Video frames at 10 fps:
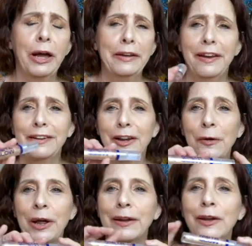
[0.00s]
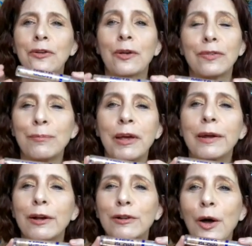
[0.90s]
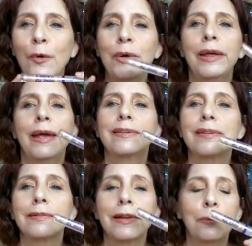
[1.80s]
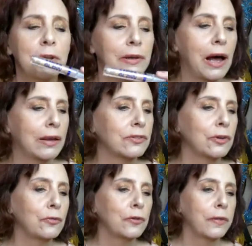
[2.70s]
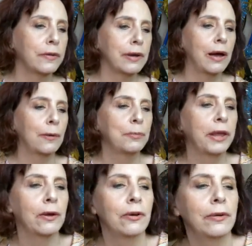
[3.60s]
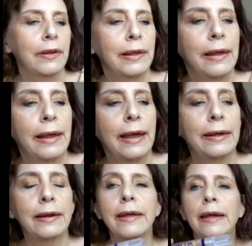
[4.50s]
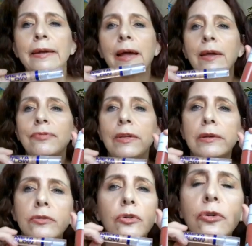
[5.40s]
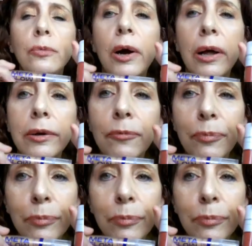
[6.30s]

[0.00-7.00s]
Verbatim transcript: I did go ahead and use the Metaglow as a lip gloss over the top here. And again, I had these two on.